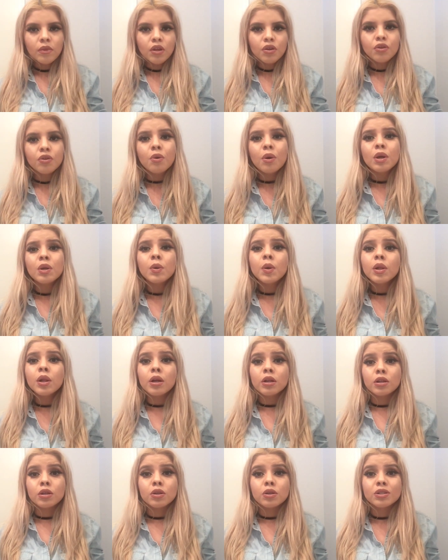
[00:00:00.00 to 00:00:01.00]
you know, I know a
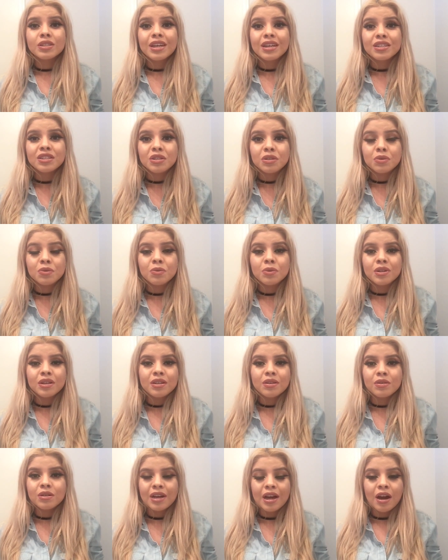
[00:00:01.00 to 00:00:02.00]
lot of girls that do, and
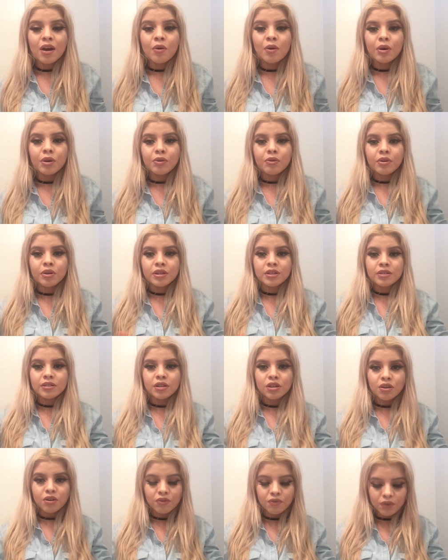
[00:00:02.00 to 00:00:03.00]
how are you going to
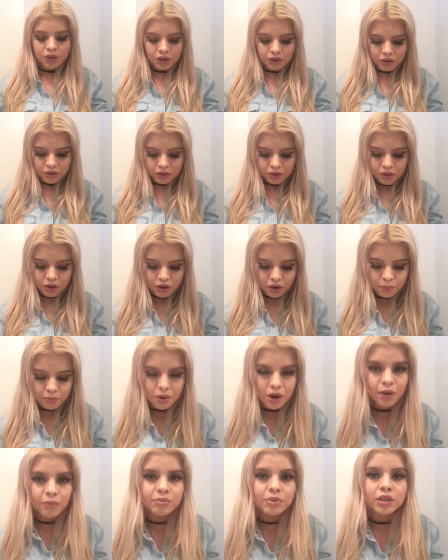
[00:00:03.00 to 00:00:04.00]
stick your finger in there? You're
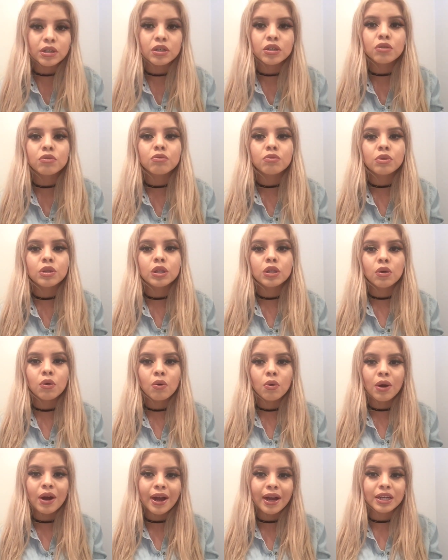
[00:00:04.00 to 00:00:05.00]
probably going to ruin the
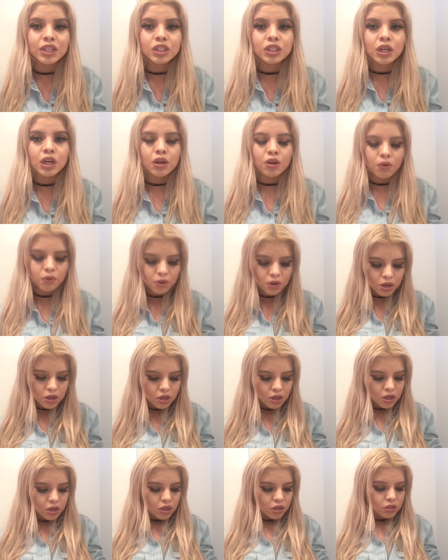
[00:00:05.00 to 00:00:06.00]
whole eyeshadow.
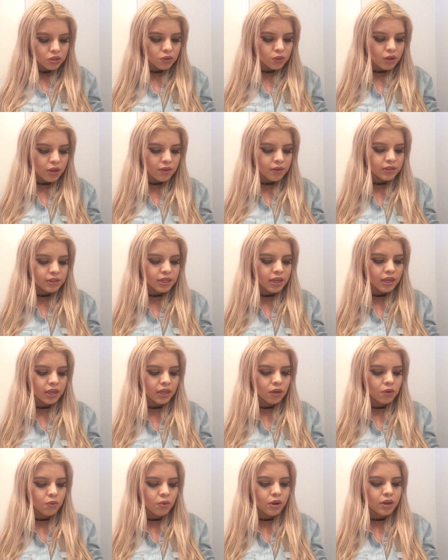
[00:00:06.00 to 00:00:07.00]
So now the
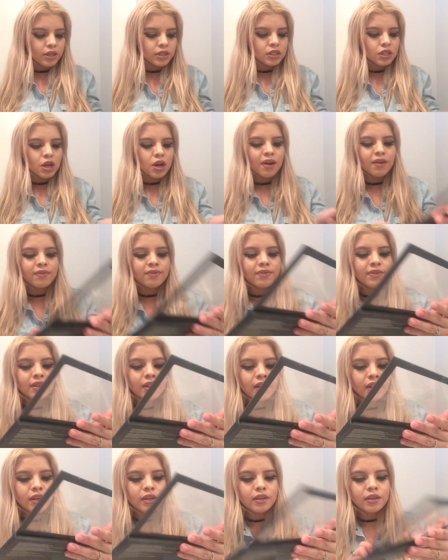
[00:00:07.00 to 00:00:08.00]
second one is called
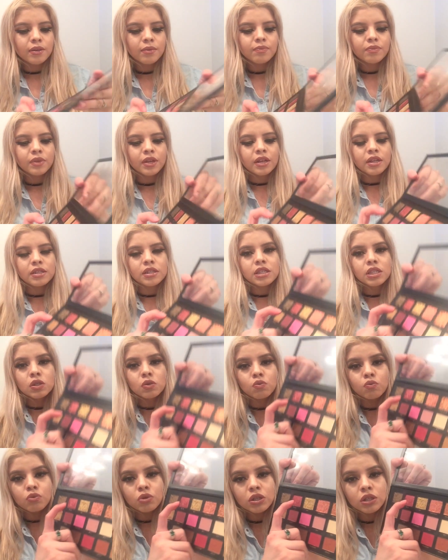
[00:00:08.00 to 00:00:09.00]
Fling, and it's
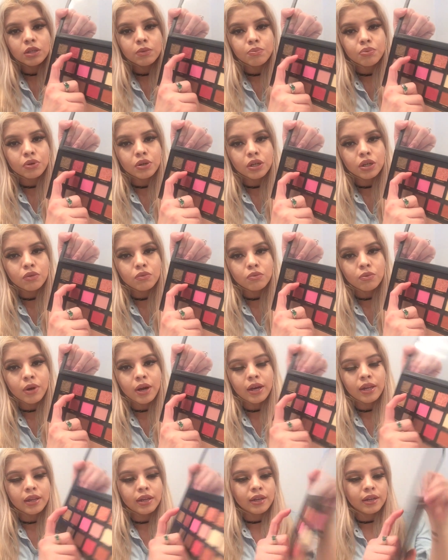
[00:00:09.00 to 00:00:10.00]
just really pretty
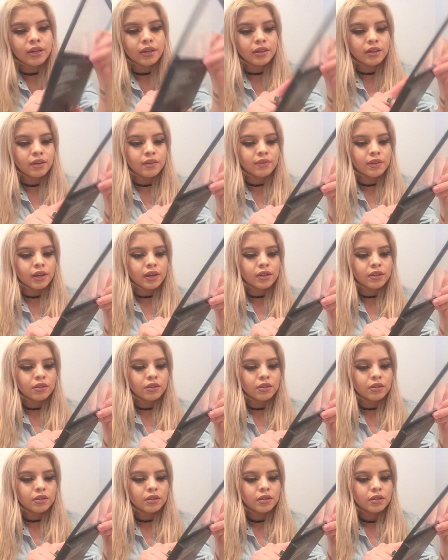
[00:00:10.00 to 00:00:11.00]
red. Like, I love that
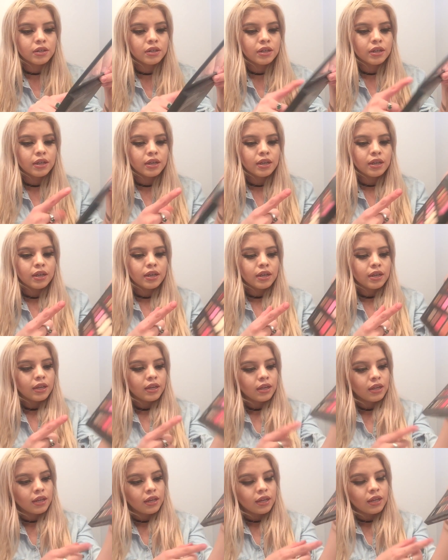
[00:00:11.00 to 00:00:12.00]
color.
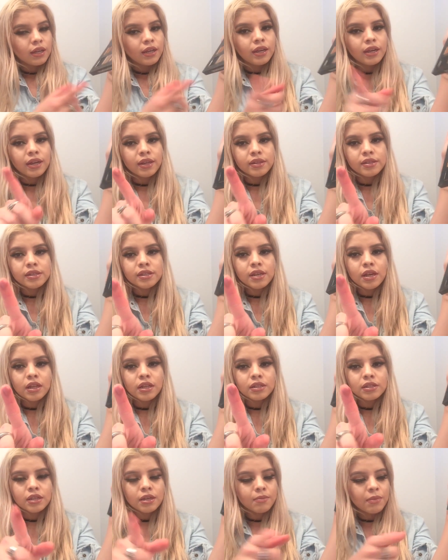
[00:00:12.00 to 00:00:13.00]
And this is how it
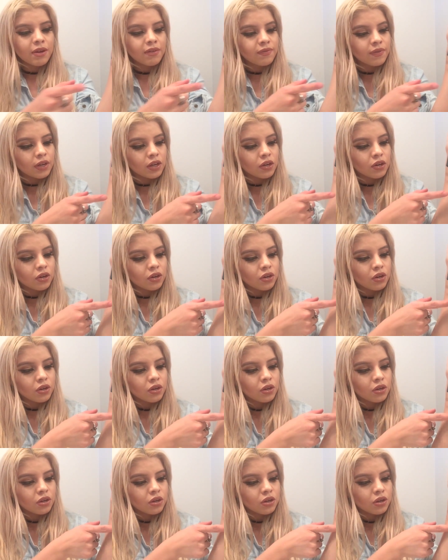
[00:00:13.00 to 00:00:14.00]
looks on my finger.